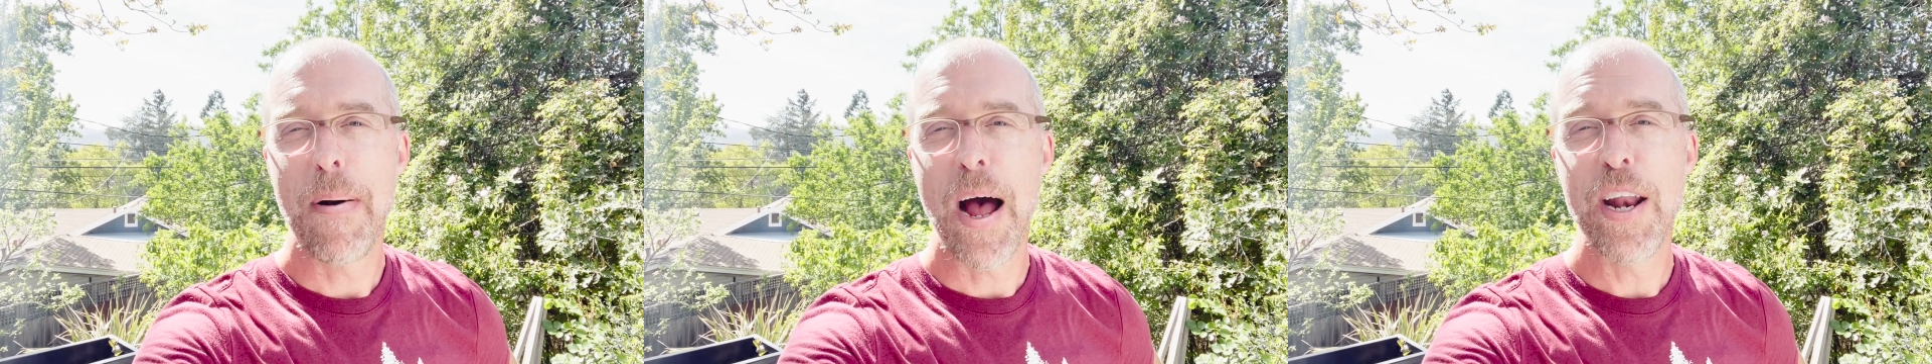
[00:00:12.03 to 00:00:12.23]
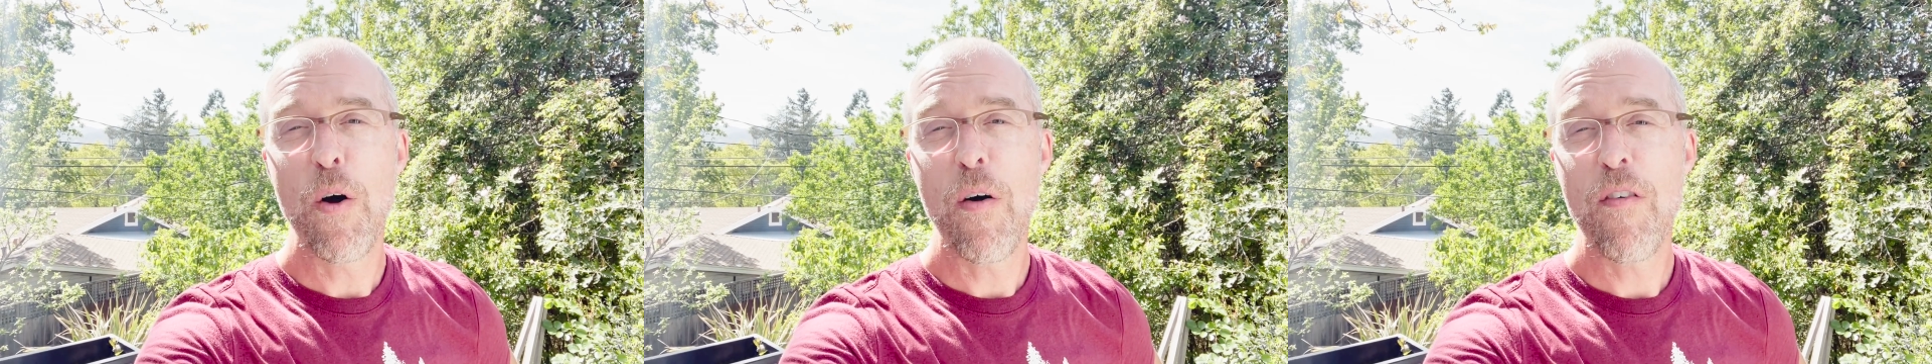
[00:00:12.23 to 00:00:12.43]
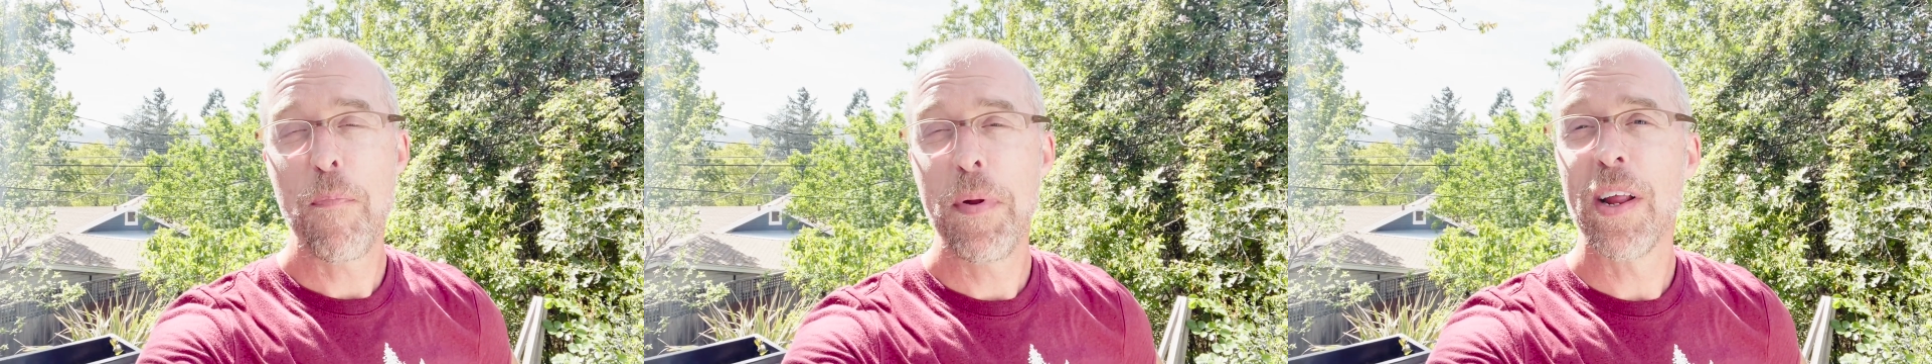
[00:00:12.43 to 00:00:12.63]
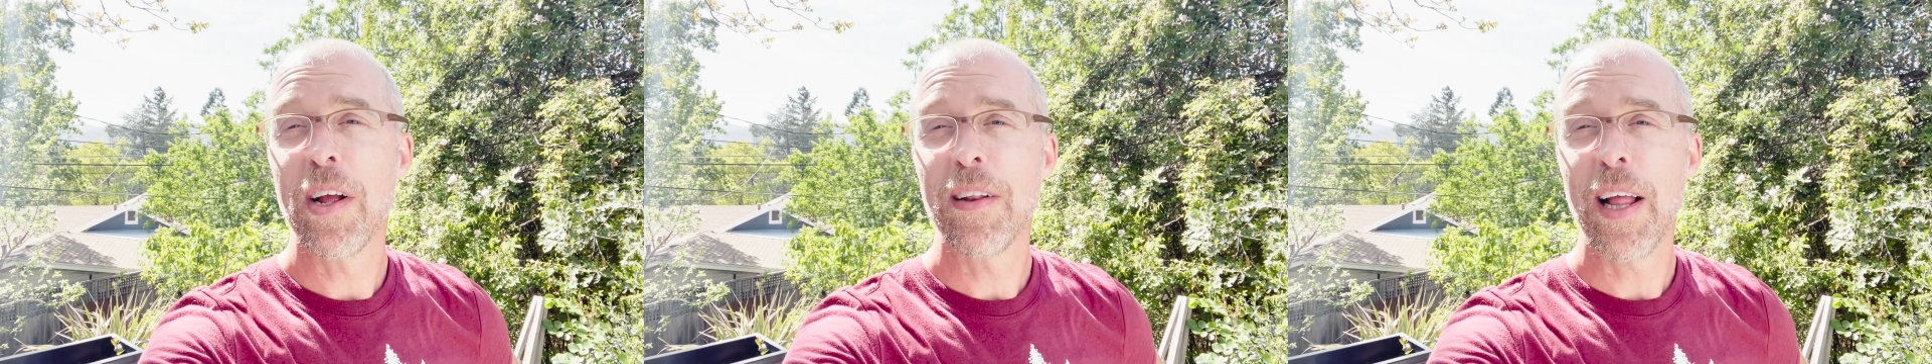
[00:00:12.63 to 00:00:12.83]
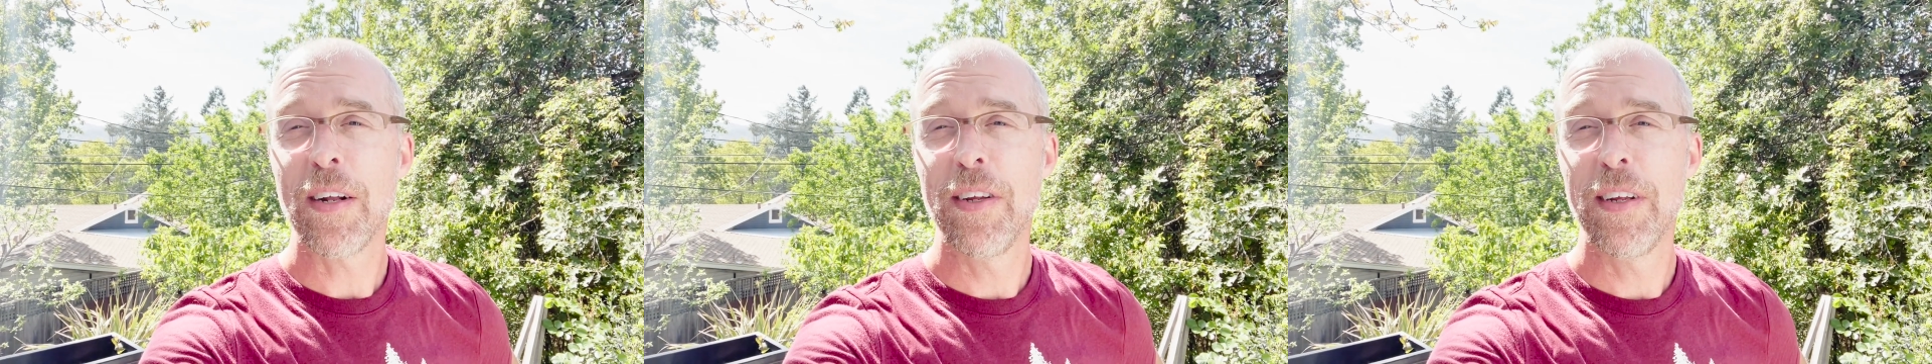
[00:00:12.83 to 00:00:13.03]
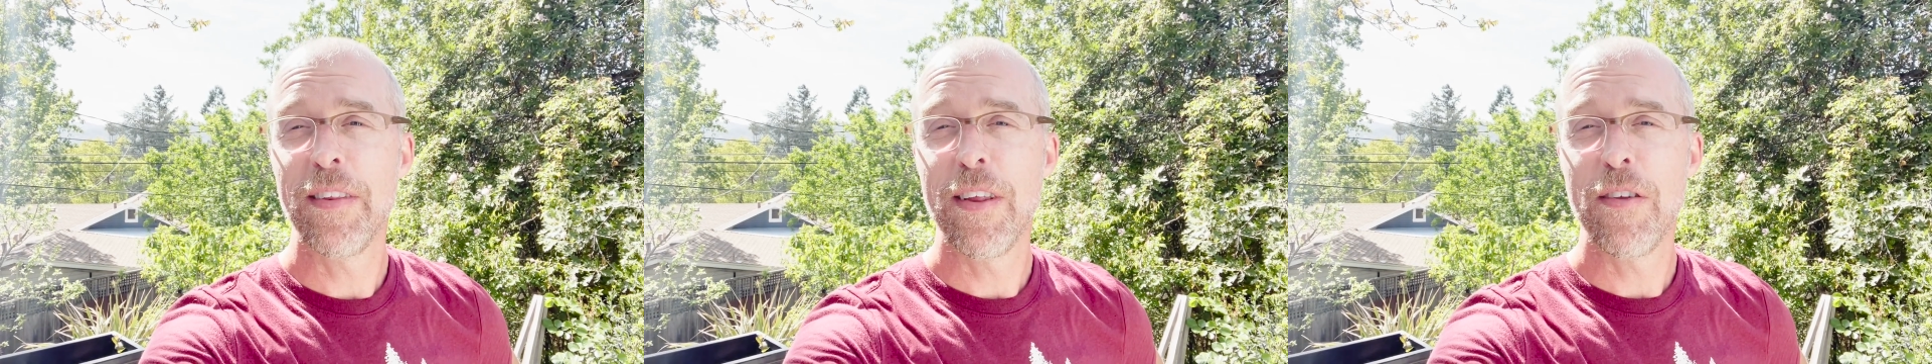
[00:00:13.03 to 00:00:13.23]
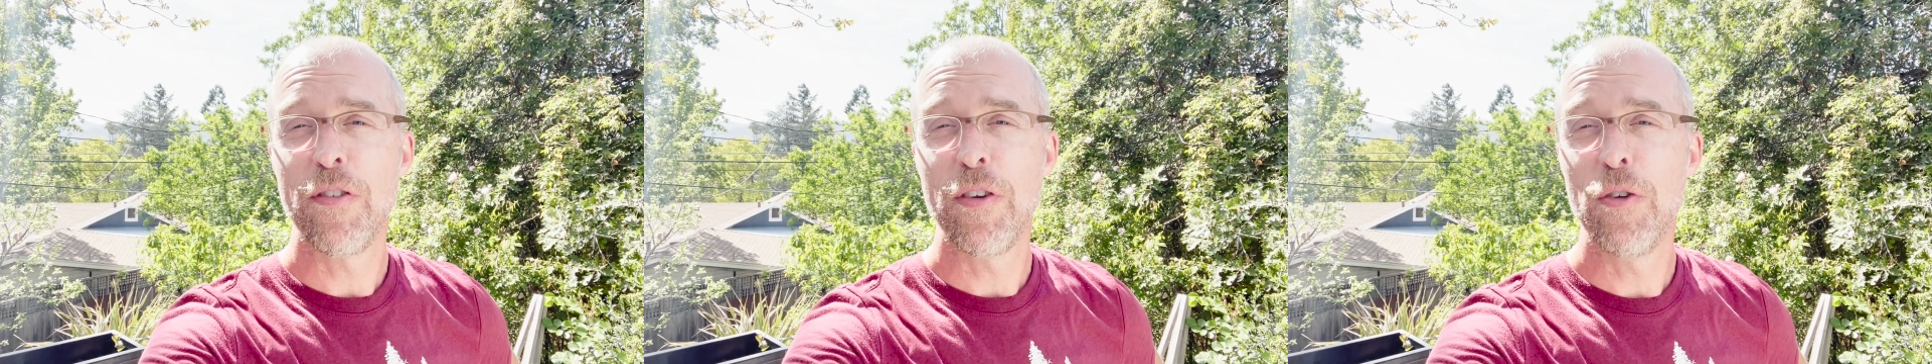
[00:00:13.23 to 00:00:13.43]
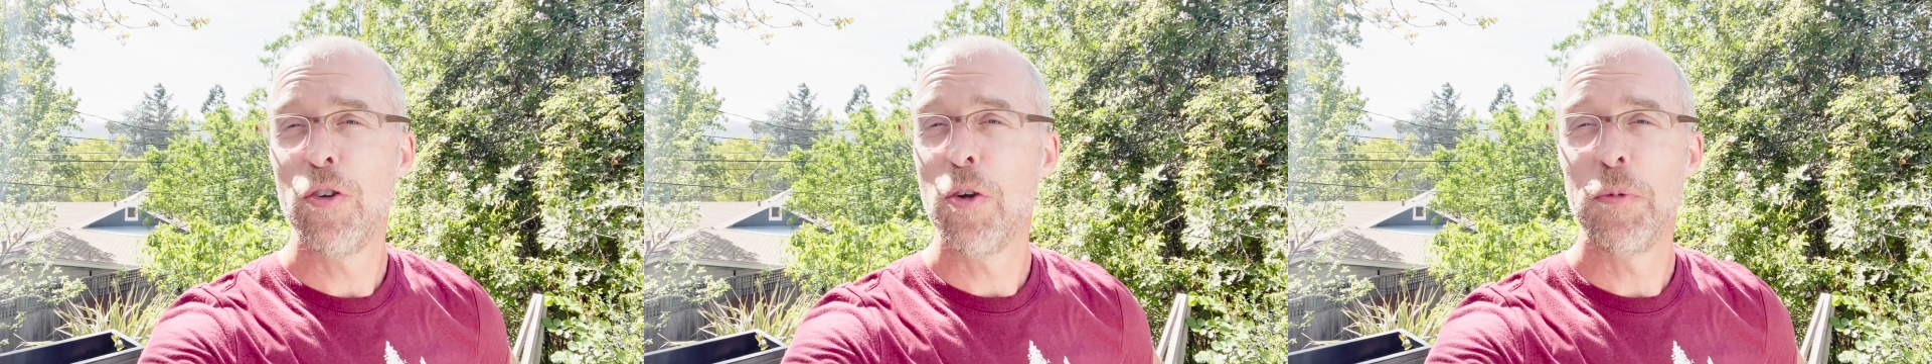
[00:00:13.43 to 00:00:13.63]
I know I've been neglecting this
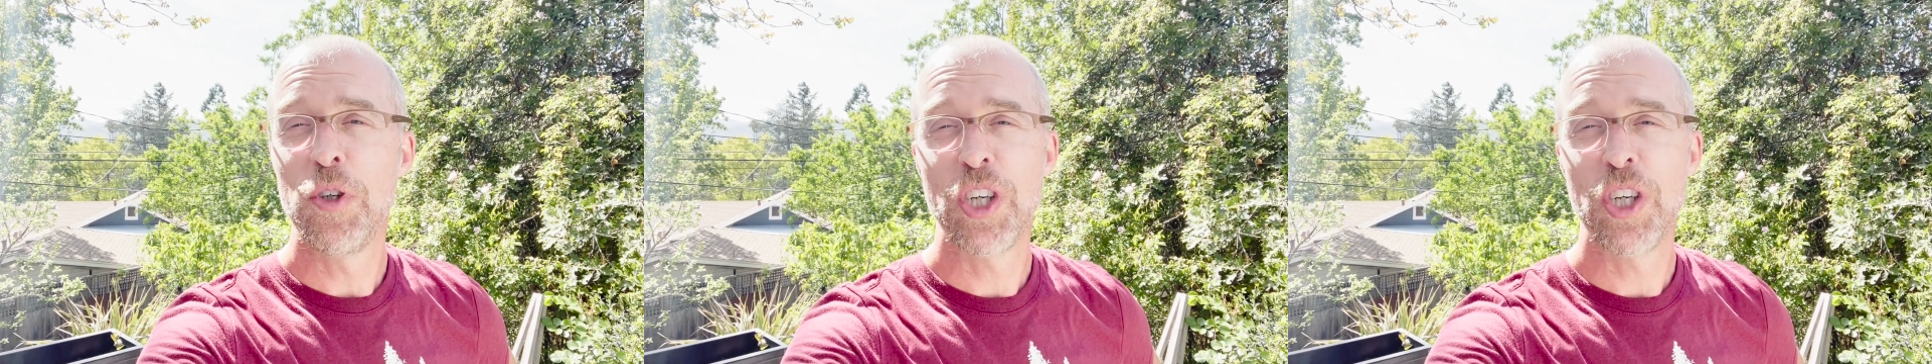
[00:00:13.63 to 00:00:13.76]
YouTube